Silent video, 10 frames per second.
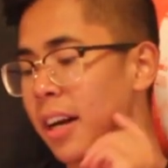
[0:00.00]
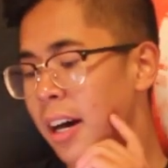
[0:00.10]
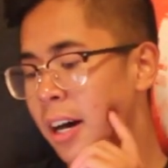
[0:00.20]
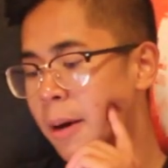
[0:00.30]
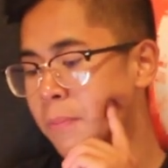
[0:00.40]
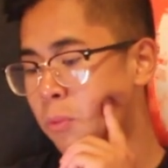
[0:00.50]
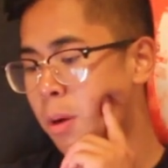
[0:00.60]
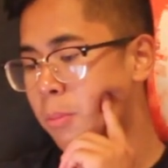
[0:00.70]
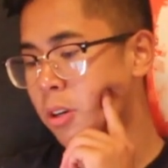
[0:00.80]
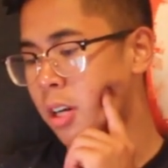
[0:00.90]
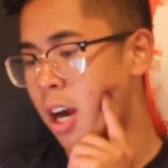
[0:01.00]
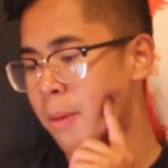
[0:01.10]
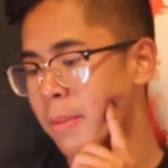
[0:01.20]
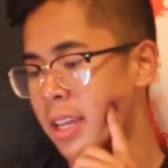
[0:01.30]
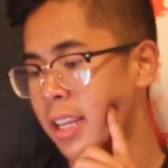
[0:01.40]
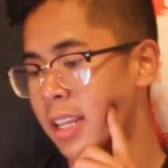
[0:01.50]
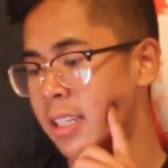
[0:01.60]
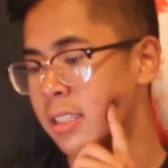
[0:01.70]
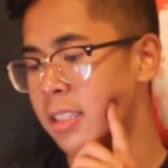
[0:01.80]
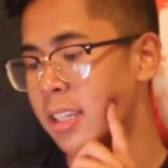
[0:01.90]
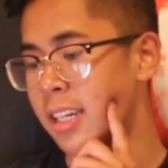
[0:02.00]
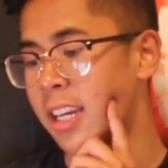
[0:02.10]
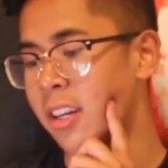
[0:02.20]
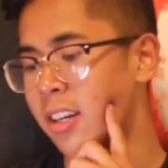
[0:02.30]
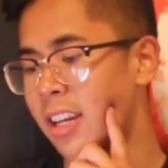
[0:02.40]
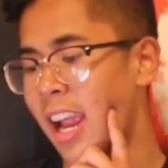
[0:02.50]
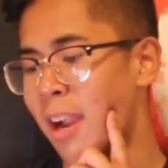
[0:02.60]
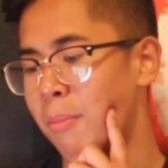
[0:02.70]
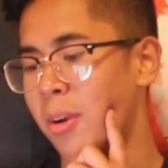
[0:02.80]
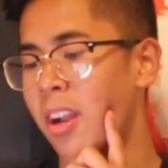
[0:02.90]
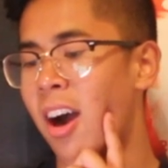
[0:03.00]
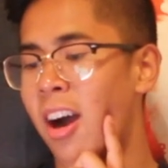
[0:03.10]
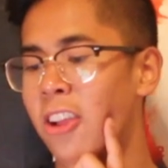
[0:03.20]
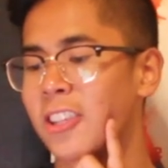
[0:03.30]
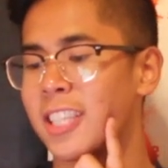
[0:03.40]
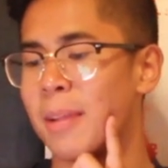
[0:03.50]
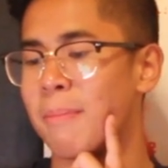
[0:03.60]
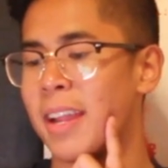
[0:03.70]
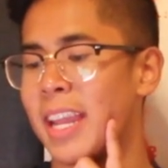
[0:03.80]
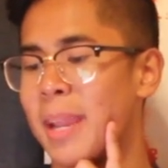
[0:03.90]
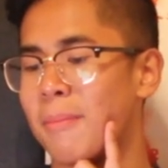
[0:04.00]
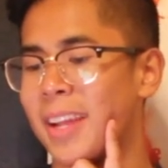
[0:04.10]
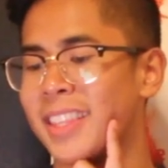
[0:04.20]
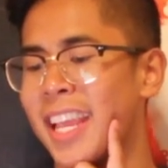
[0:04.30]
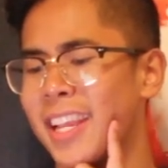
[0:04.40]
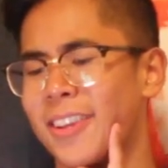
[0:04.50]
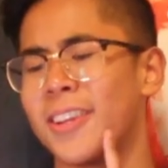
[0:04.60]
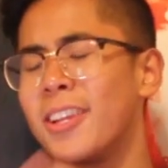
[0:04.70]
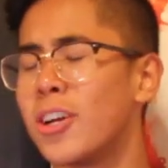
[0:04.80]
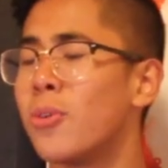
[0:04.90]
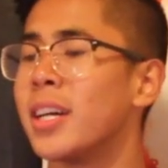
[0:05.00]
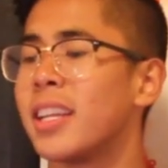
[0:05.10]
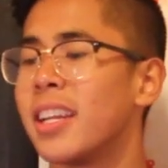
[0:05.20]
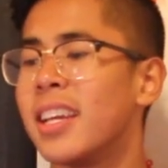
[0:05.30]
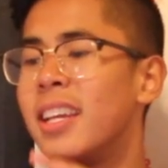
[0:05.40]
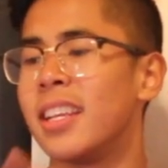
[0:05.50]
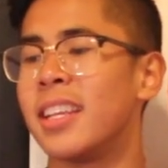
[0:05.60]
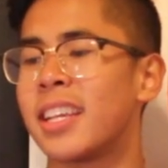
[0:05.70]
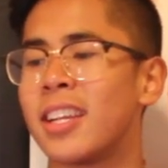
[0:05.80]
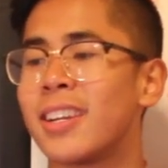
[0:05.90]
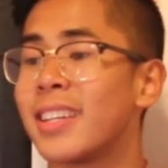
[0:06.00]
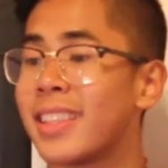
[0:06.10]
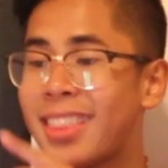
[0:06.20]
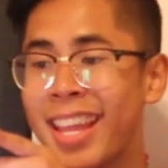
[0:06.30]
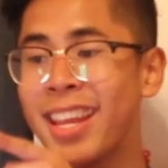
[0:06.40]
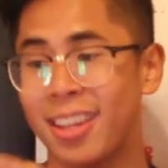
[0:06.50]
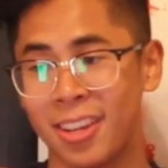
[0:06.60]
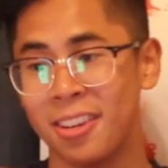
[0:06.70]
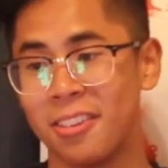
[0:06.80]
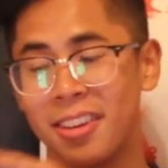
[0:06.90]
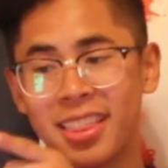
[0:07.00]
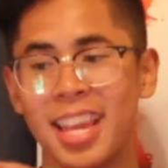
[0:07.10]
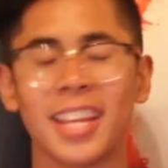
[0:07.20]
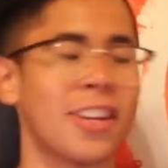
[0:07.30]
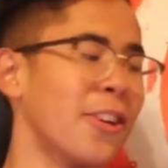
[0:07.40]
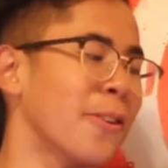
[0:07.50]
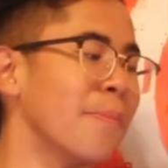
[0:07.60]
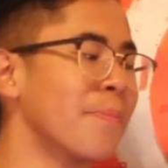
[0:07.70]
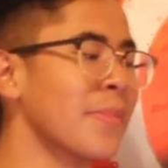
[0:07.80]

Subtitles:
One more comment is Yakira Cameron. Oh, you said my name right, thank you. You know what, Yakira, thank you.